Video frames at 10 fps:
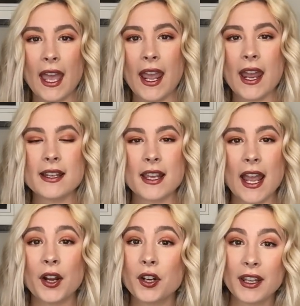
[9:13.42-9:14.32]
And
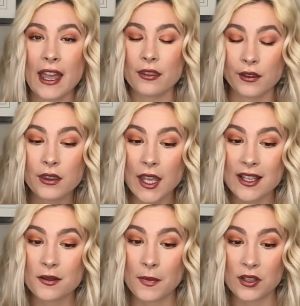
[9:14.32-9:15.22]
I heard Kathleen
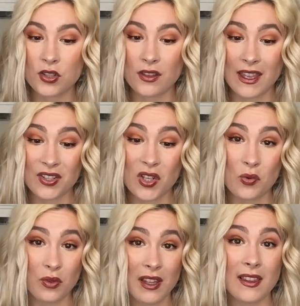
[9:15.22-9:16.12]
Lights mention that she
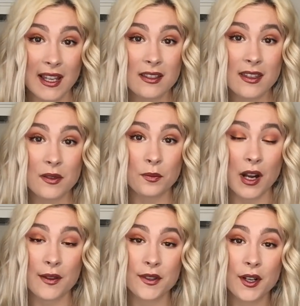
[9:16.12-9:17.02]
really liked this
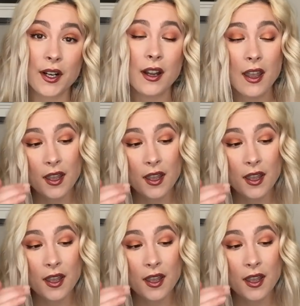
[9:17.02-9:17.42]
bronzer.